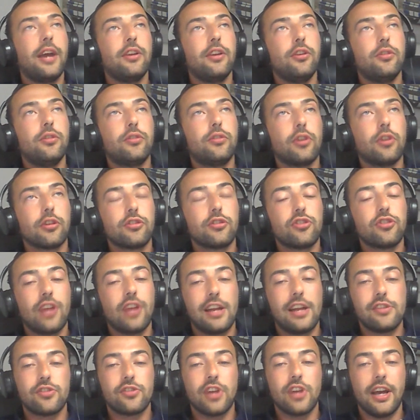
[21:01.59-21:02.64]
brand new Dodge
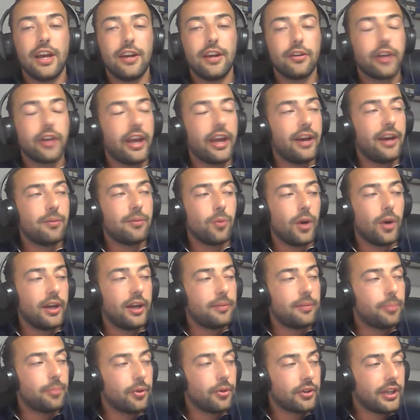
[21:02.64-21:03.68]
Challenger Hellcat
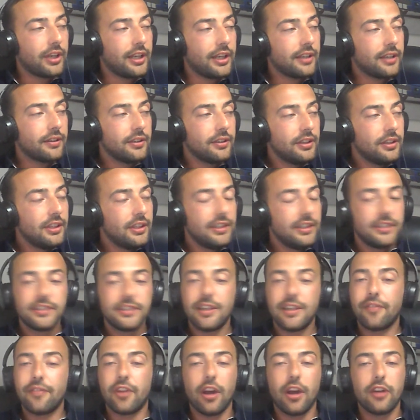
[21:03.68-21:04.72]
wide body,
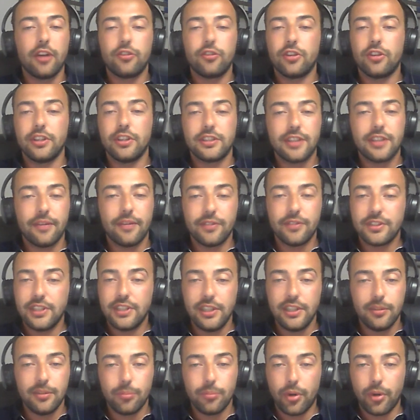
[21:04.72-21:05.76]

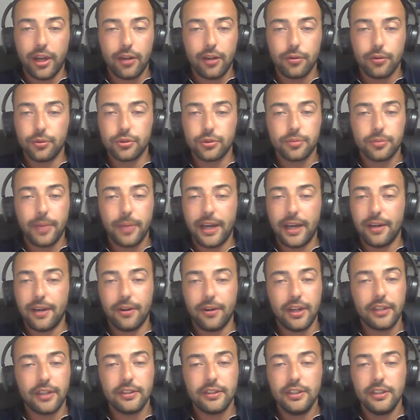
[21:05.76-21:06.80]
717 brake
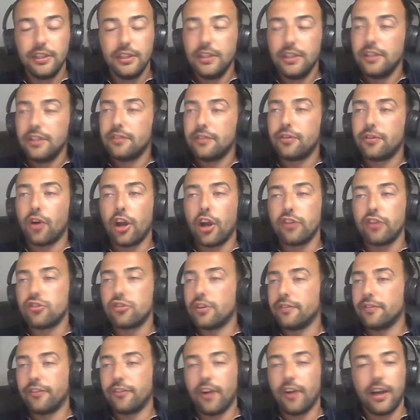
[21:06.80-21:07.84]
horsepower for
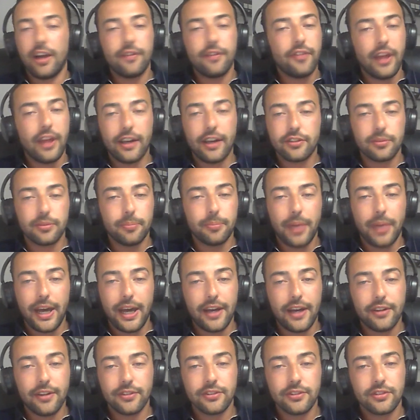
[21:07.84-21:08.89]

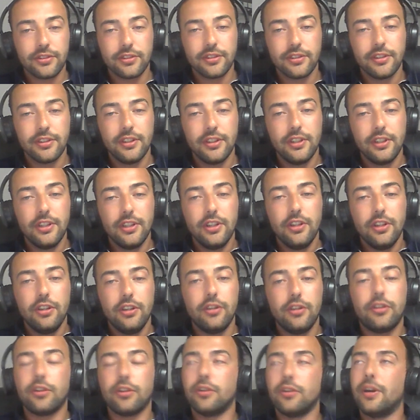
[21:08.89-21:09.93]
£105,000.
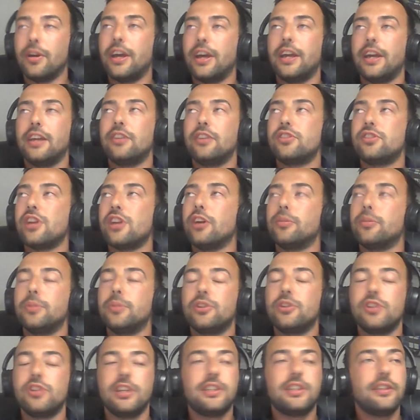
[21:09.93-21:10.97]
You do a
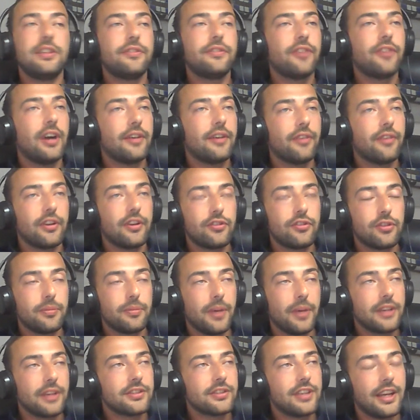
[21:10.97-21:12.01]
Shelby GT500
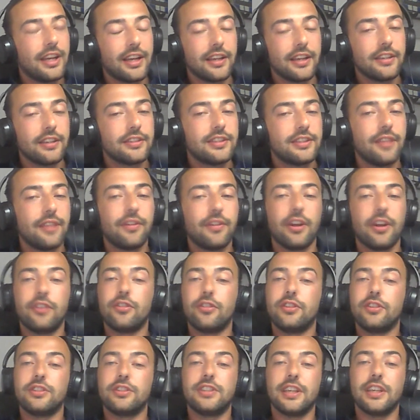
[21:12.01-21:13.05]
Mustang,
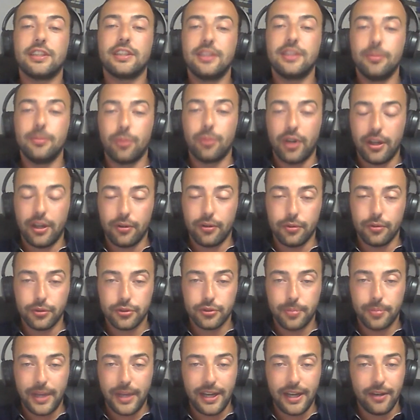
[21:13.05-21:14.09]
760 brake
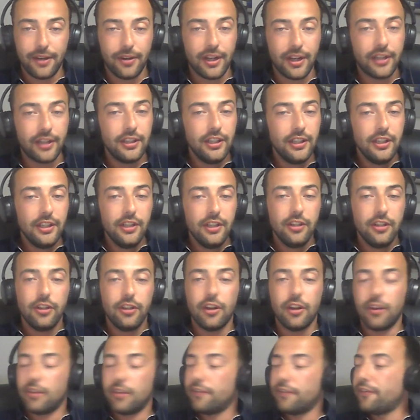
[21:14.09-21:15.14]
horsepower,
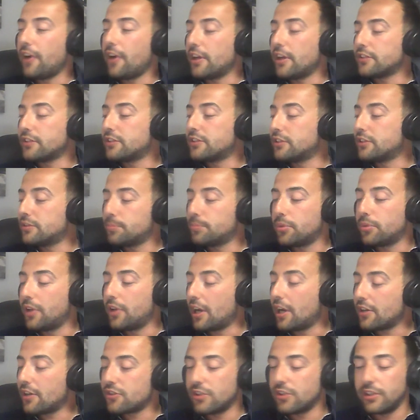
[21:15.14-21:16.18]
the fastest
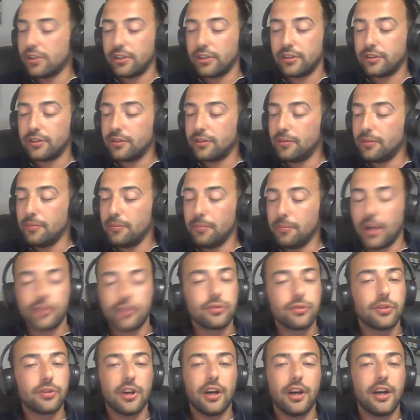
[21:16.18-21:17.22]
production
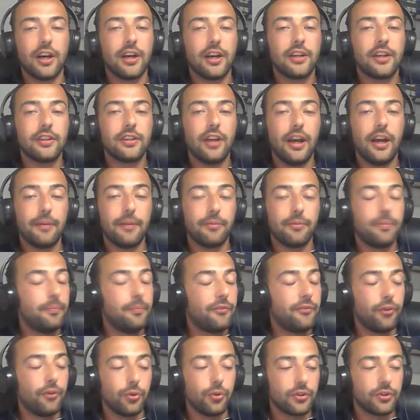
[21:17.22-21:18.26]
muscle car
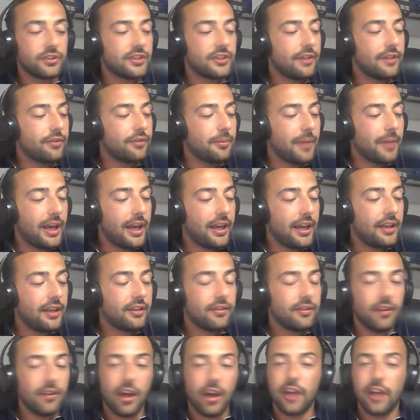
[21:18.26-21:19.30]
Ford has ever
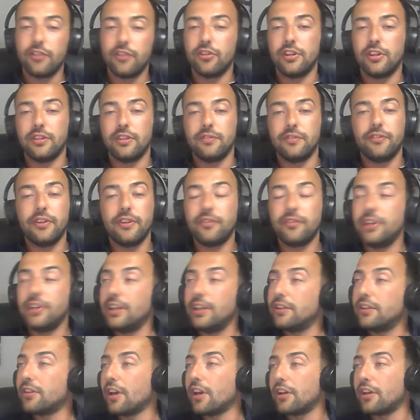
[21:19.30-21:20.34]
made,
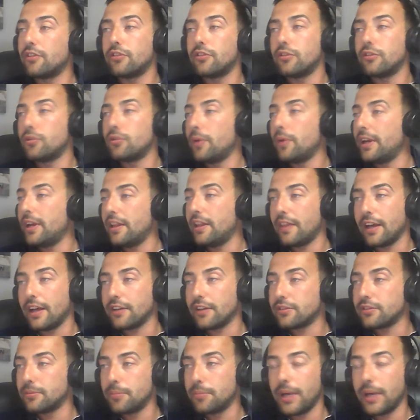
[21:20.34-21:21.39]
115 to
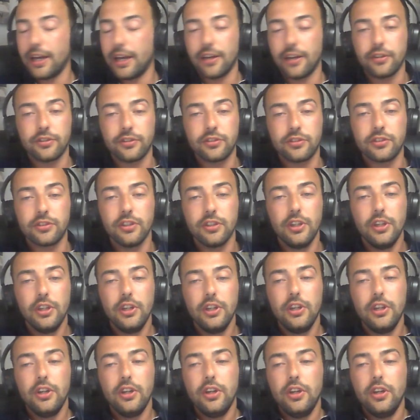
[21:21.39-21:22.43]
120,000 pounds.
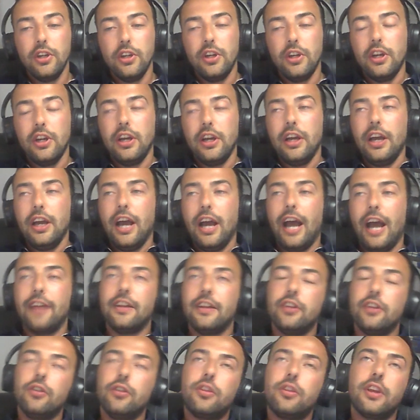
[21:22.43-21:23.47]

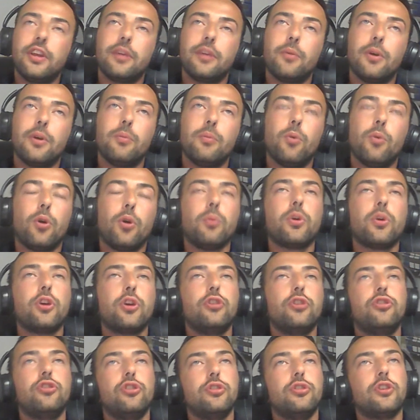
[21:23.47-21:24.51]
And then you think, well, what
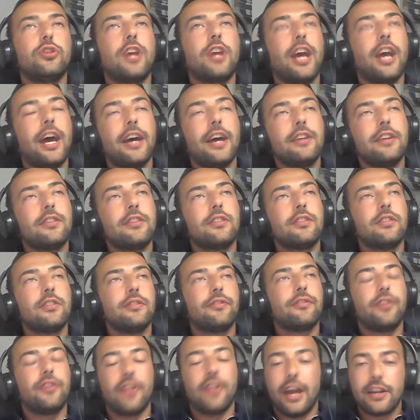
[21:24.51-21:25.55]
could you get
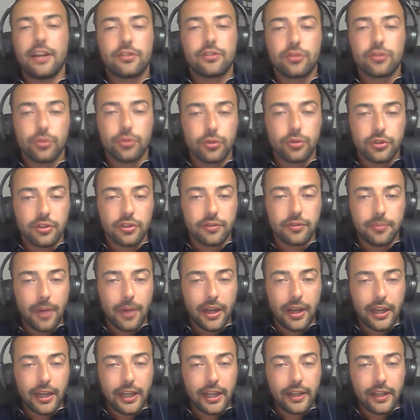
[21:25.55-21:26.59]
for that sort of
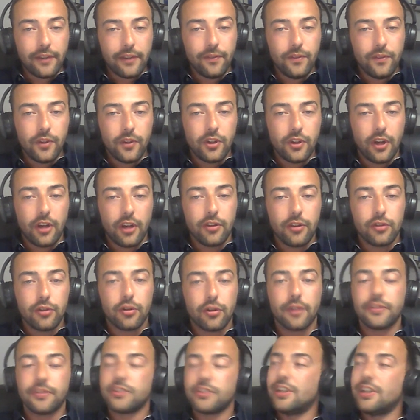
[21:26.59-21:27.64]
money?
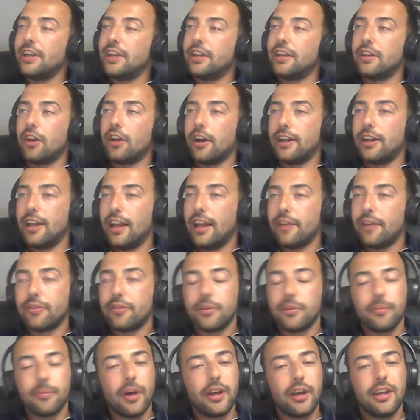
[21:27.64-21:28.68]
You're obviously in
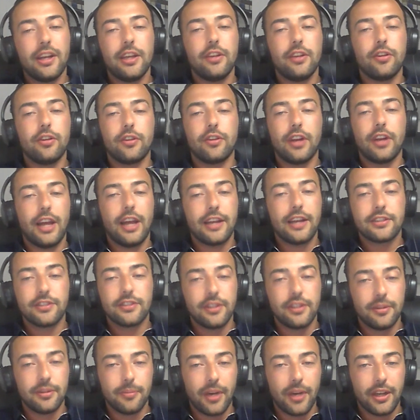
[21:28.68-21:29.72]
911 money, you're in
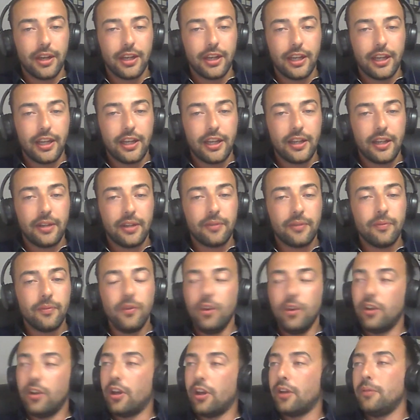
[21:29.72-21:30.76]
Aston money,
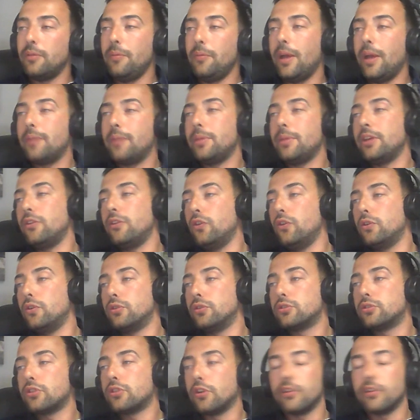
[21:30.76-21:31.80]
maybe
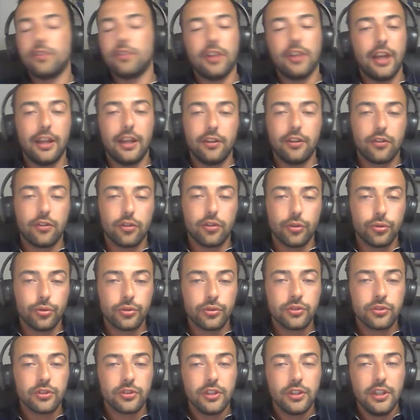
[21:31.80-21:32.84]
used
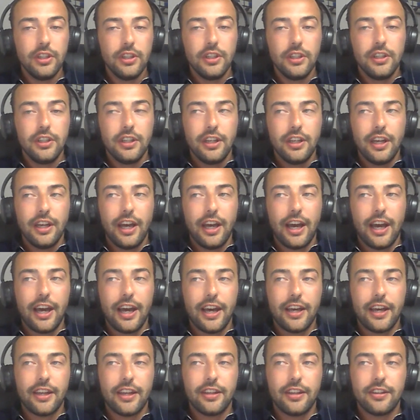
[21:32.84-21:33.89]
Continentals.
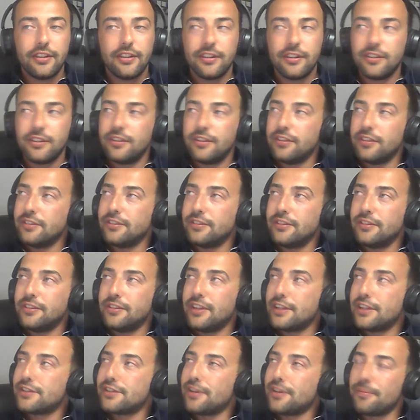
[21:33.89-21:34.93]
And
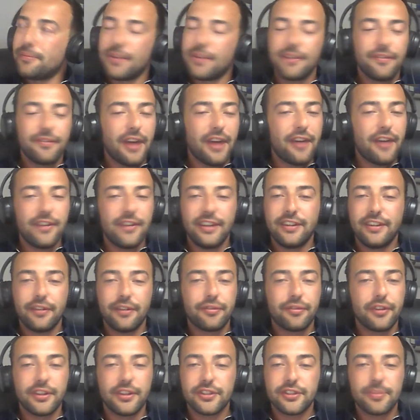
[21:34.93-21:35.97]
there's something very
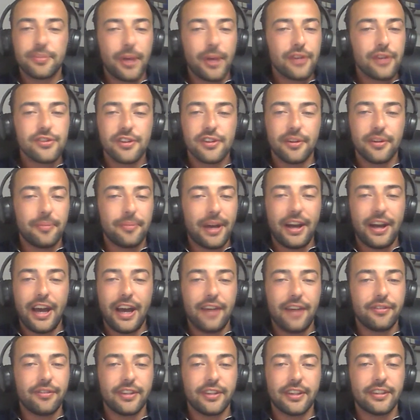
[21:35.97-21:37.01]
different and special about
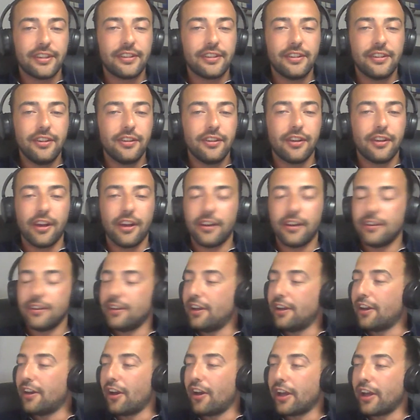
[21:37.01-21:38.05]
having, an
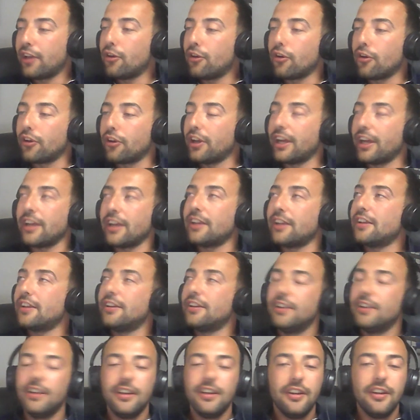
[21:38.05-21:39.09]
iconic,
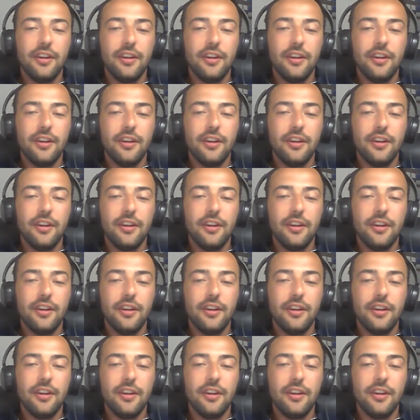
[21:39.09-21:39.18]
